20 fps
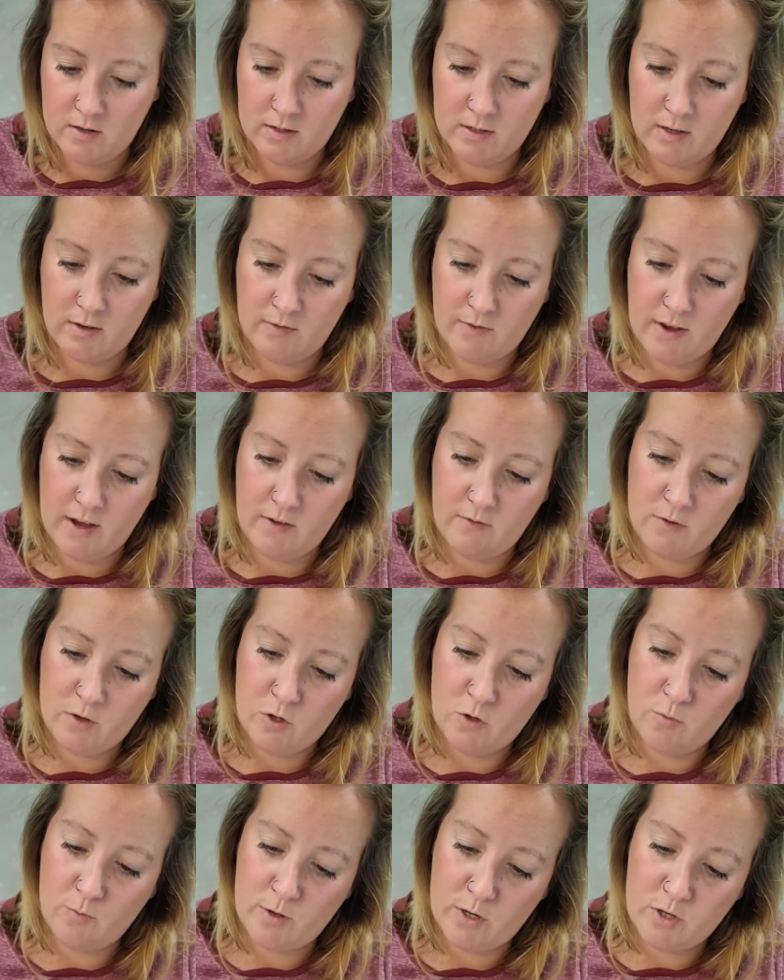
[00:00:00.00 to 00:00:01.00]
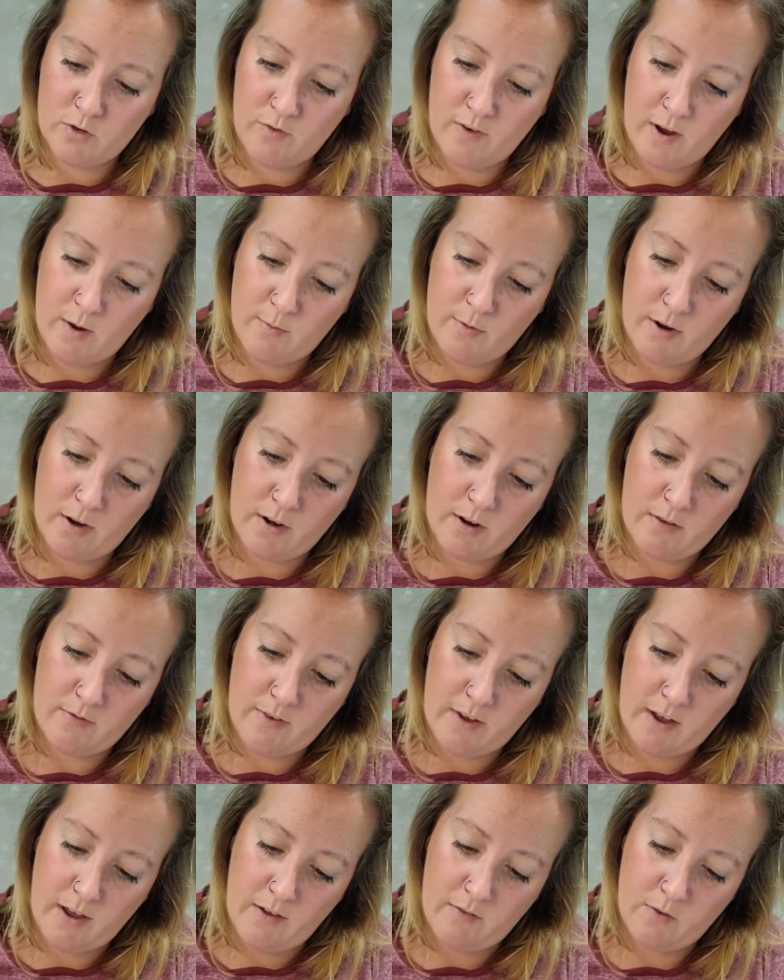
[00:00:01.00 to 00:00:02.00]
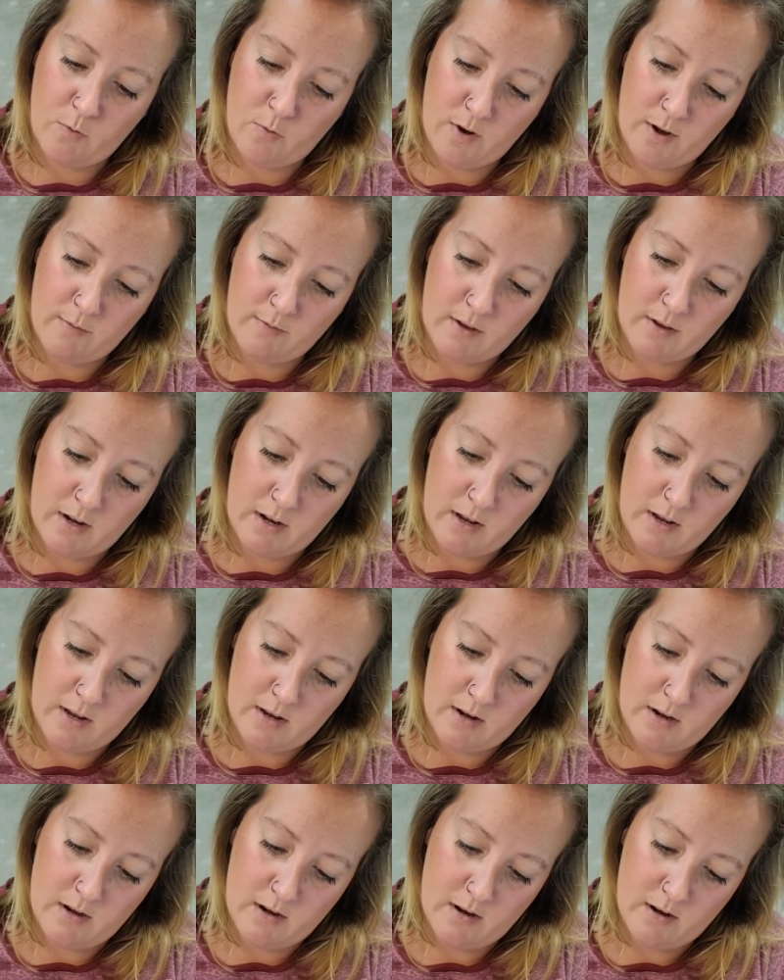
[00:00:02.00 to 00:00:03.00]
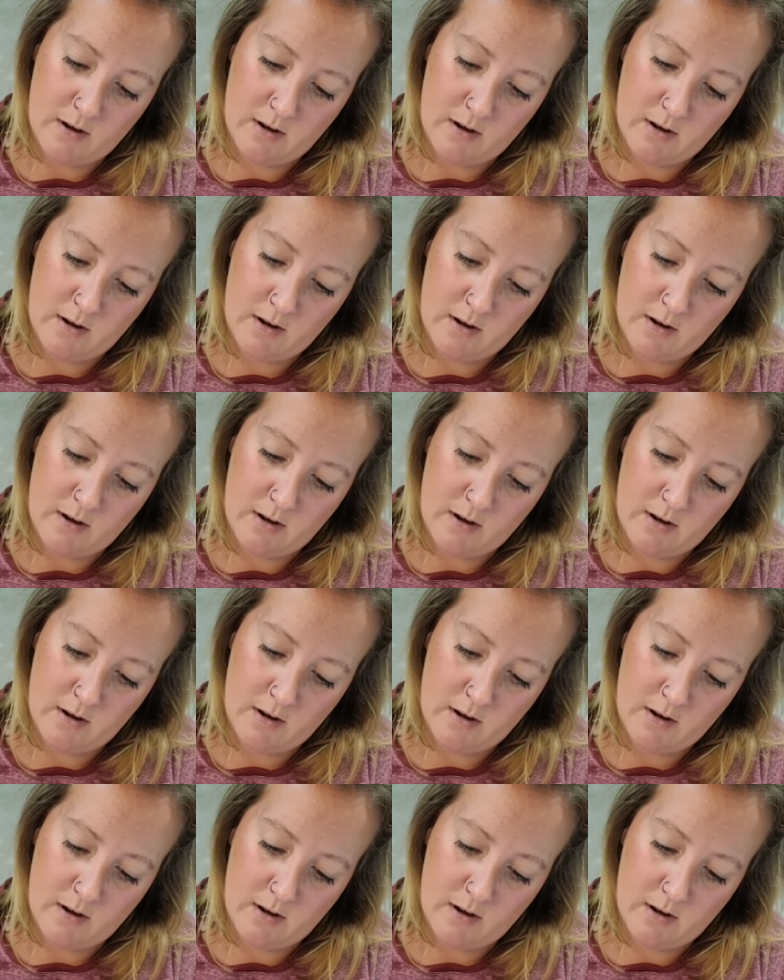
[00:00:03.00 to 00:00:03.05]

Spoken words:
See if I have too much fabric, if I have to wind up cutting it.